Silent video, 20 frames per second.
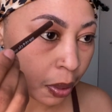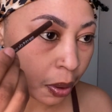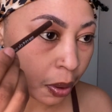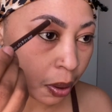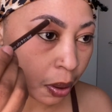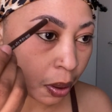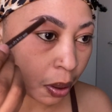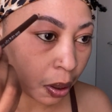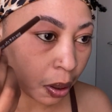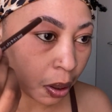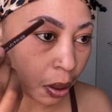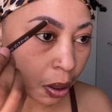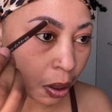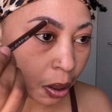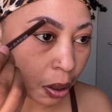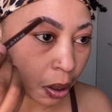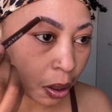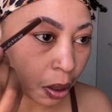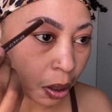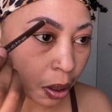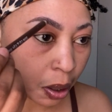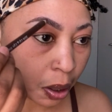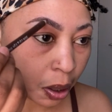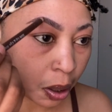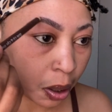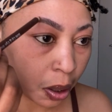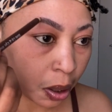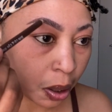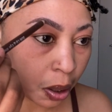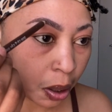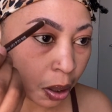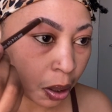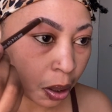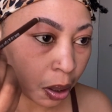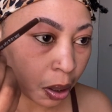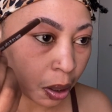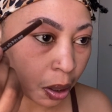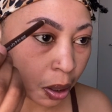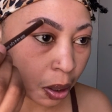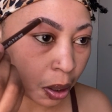stroke there on the top, I guess,
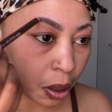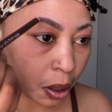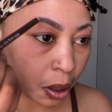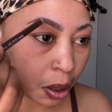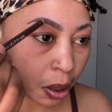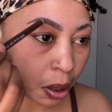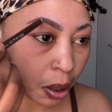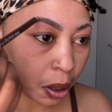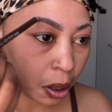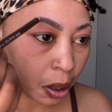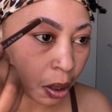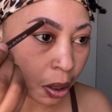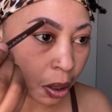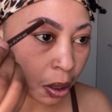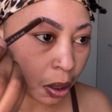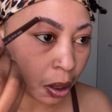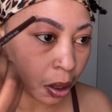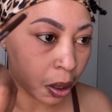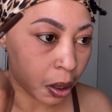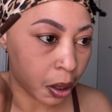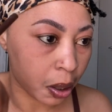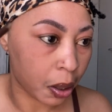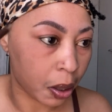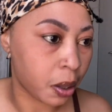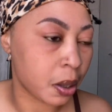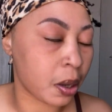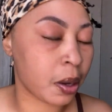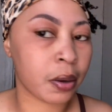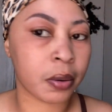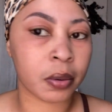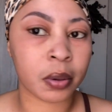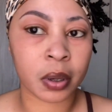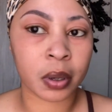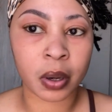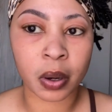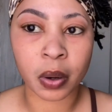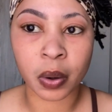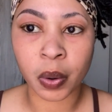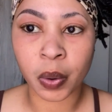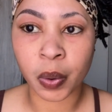to make sure that they look even,
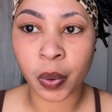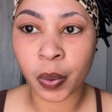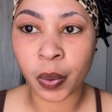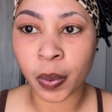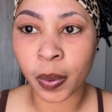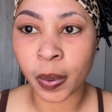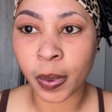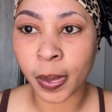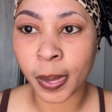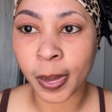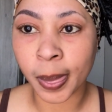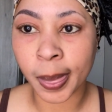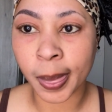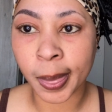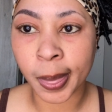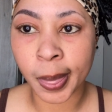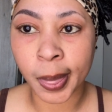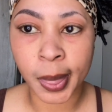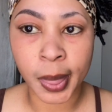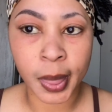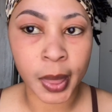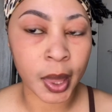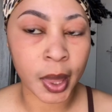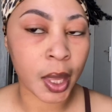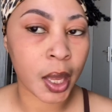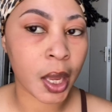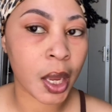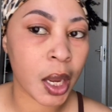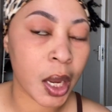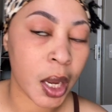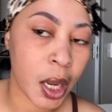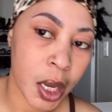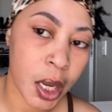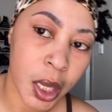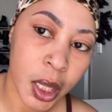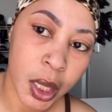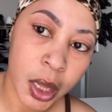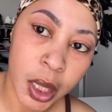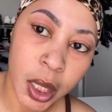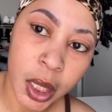but I'm not
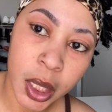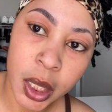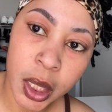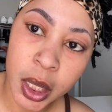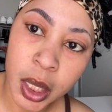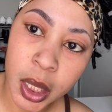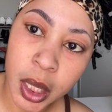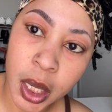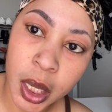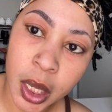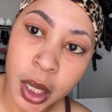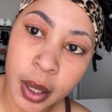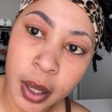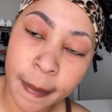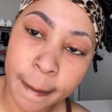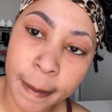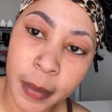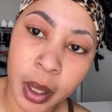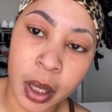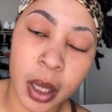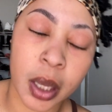harsh with that as well.